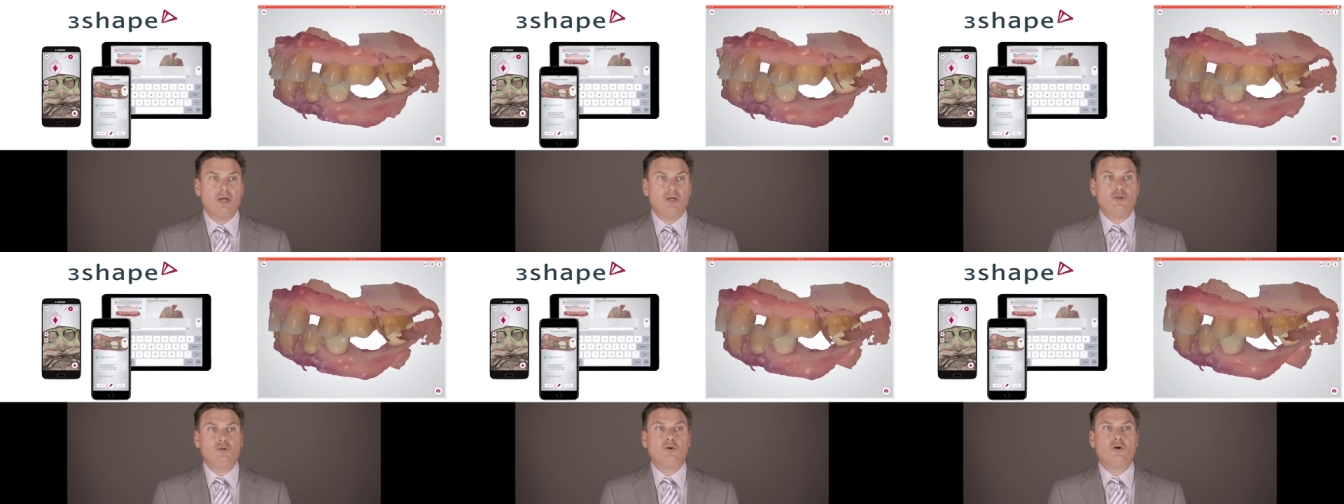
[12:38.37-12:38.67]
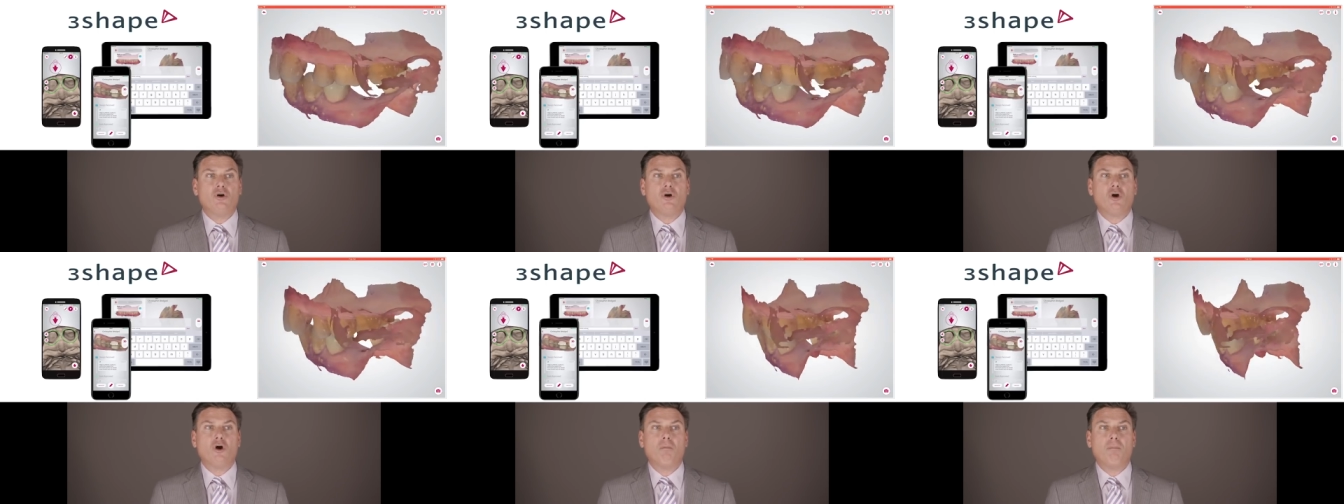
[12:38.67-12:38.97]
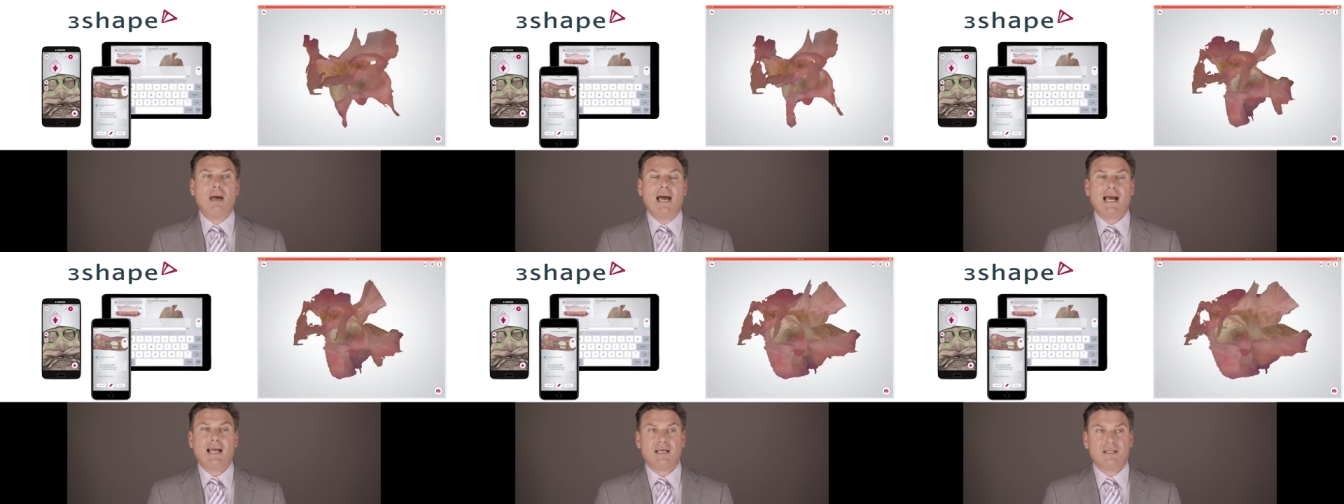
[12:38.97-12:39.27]
You can go
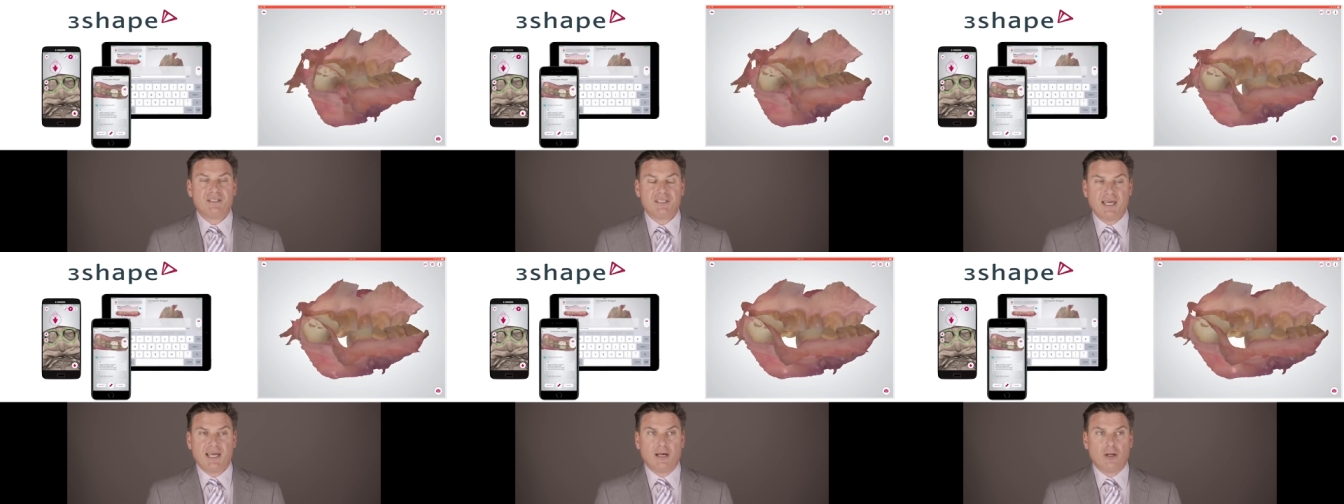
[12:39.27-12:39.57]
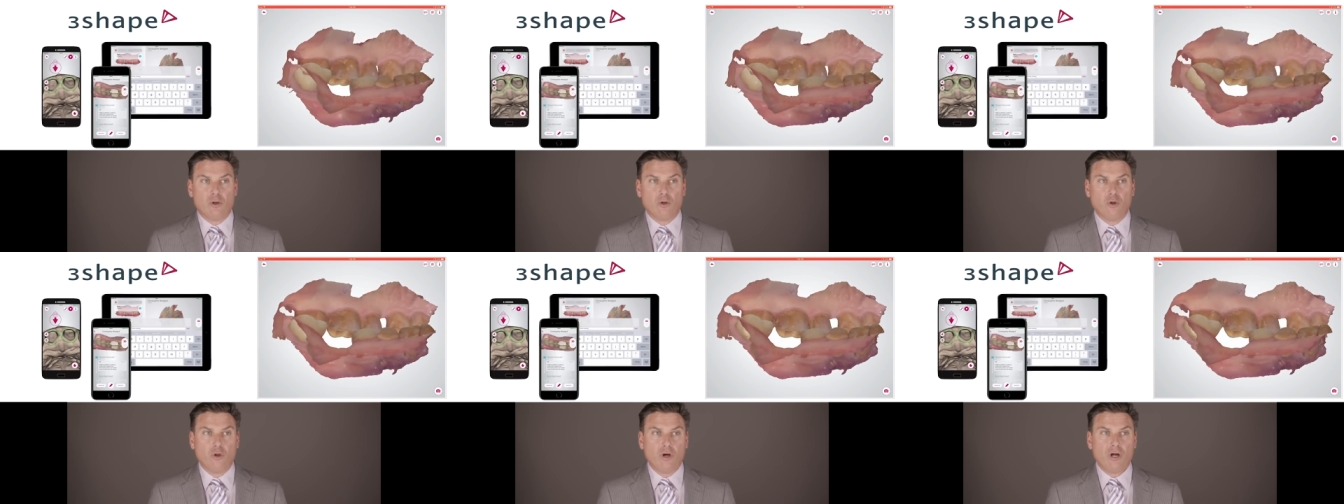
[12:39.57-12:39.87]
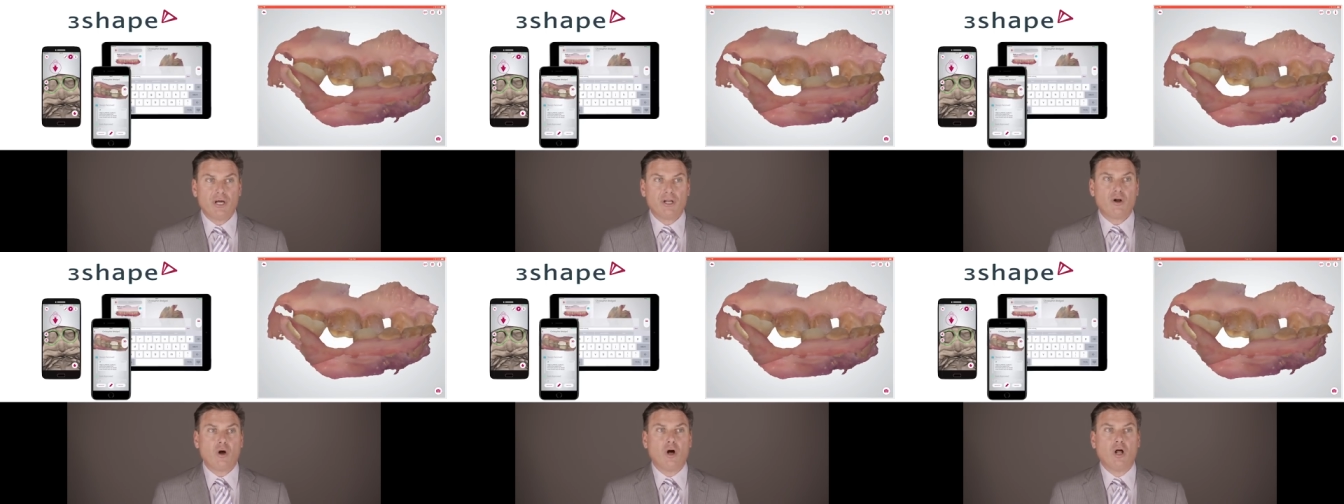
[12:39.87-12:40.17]
back and take a
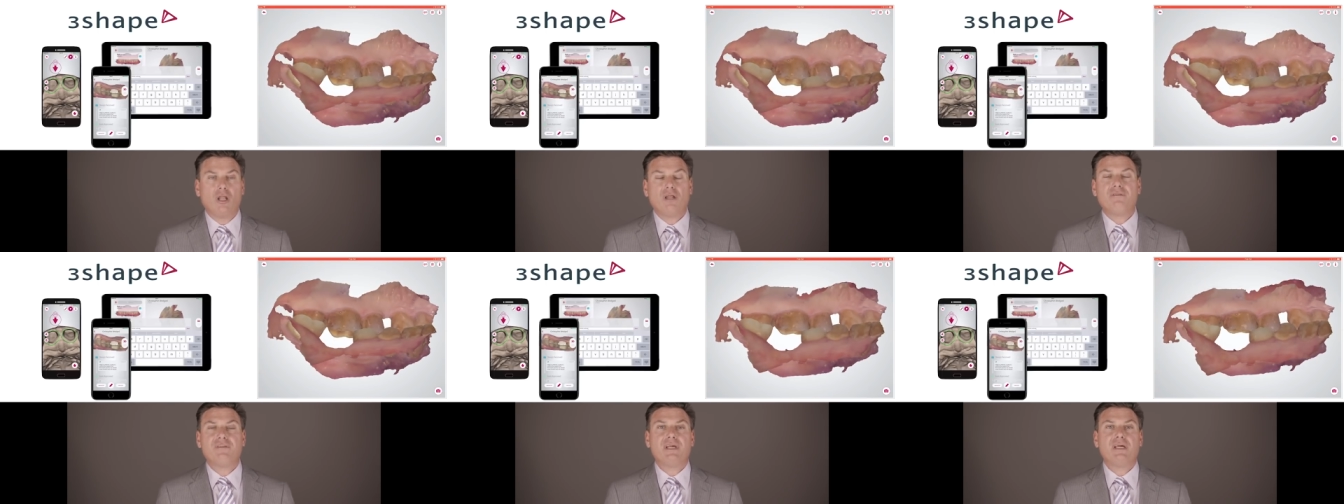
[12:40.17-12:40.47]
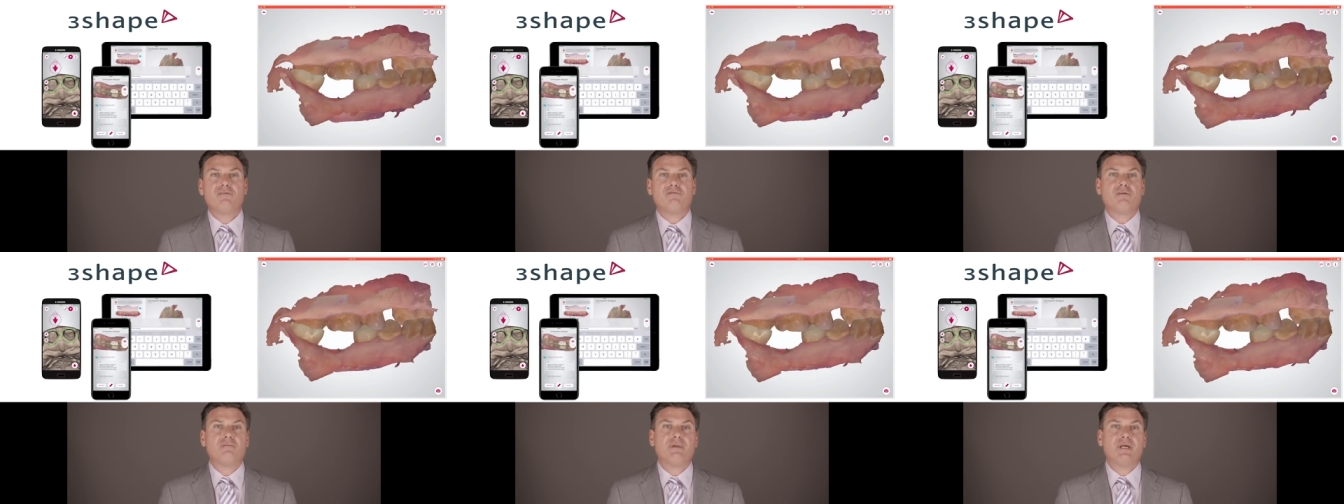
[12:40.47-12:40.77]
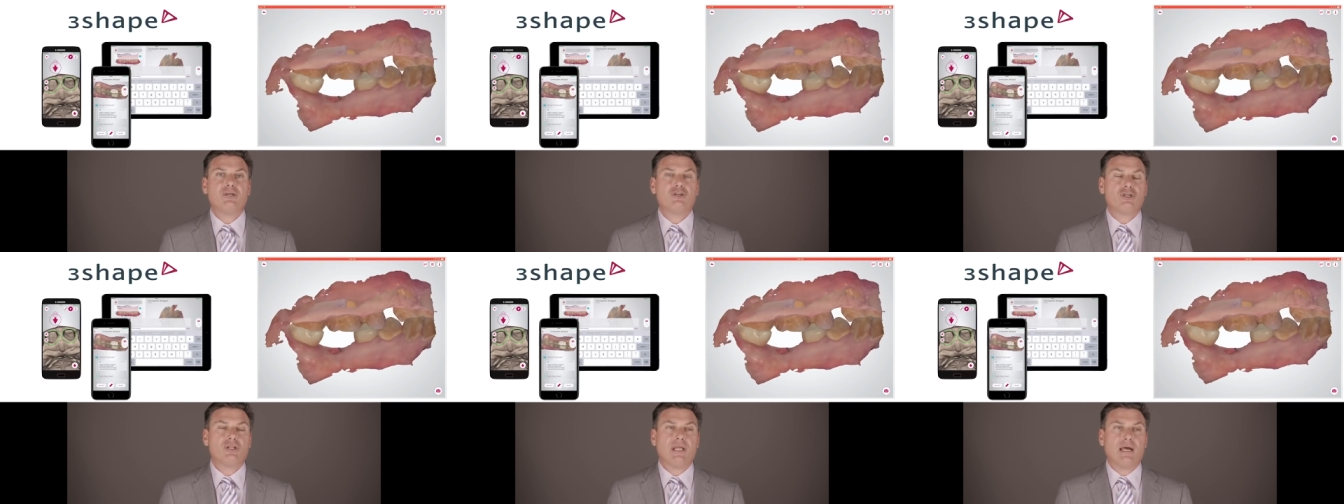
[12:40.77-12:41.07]
look at all of the
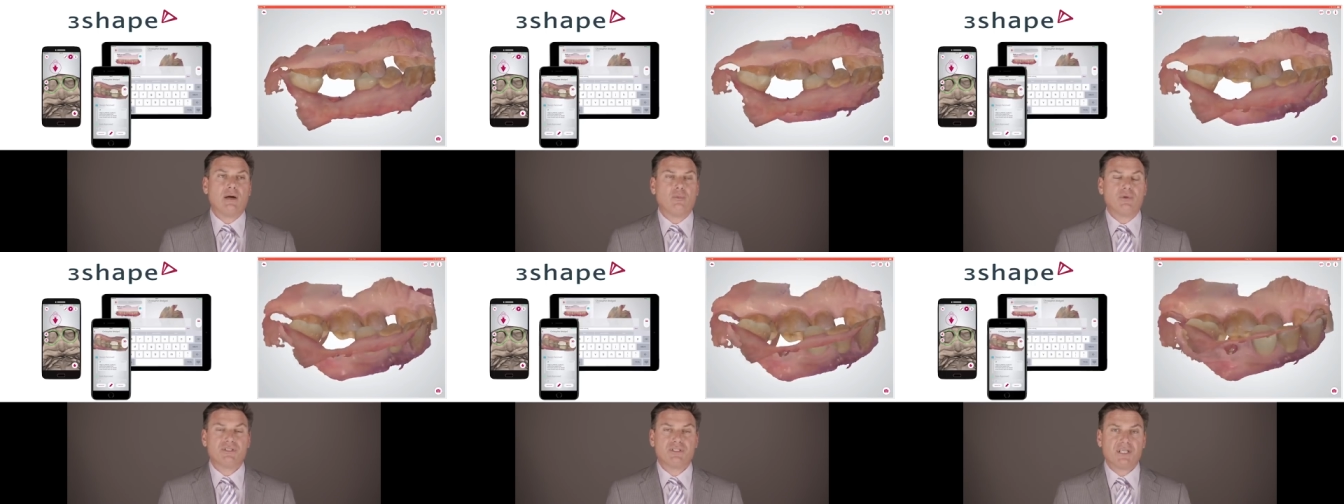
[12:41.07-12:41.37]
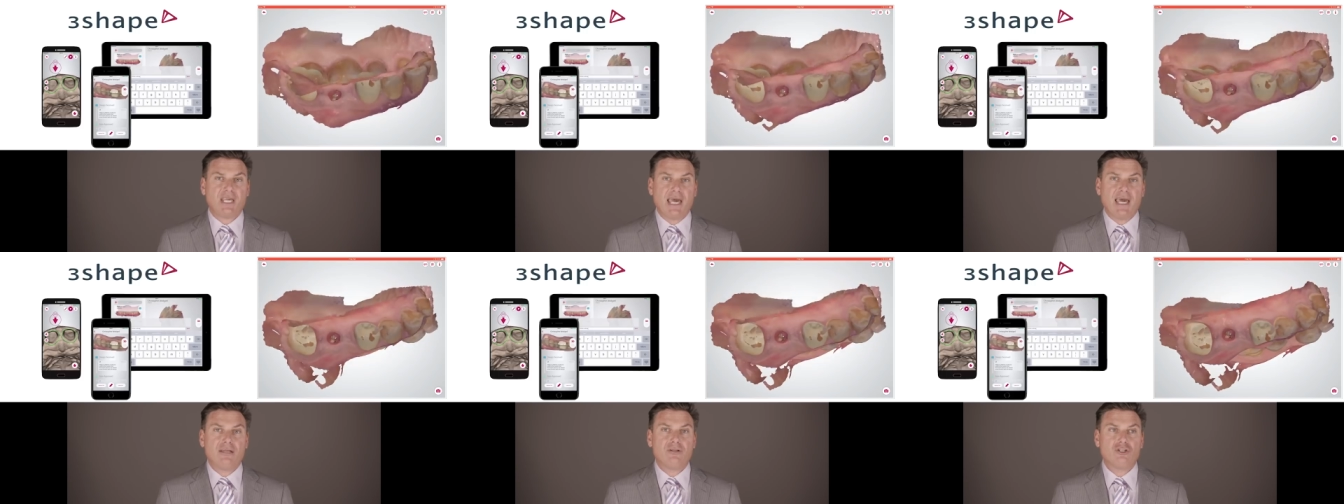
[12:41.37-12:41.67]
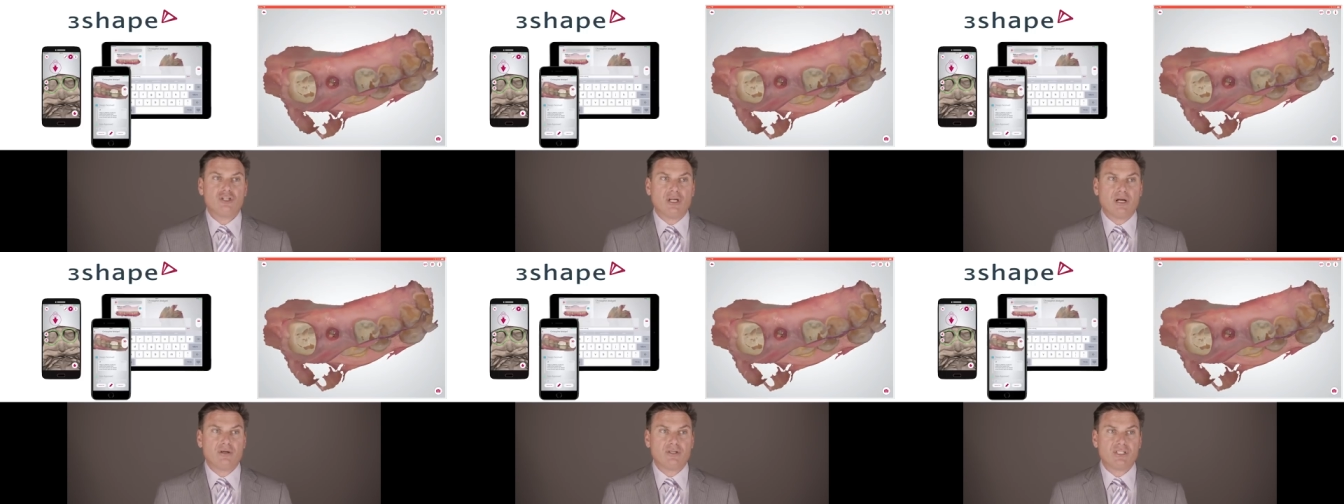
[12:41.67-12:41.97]
information that was scanned
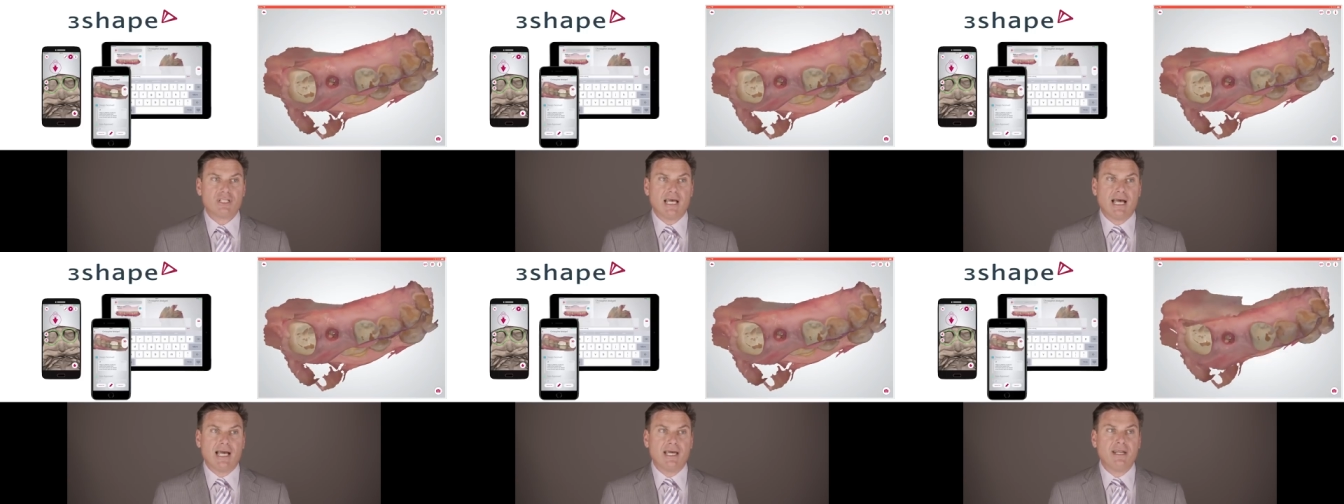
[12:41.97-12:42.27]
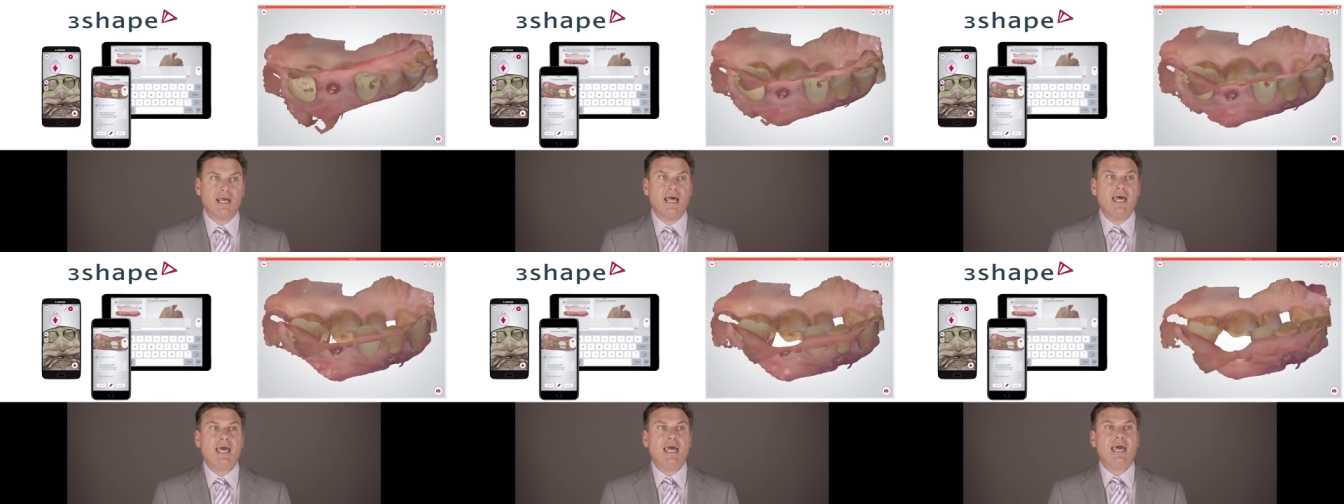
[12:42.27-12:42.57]
chairside,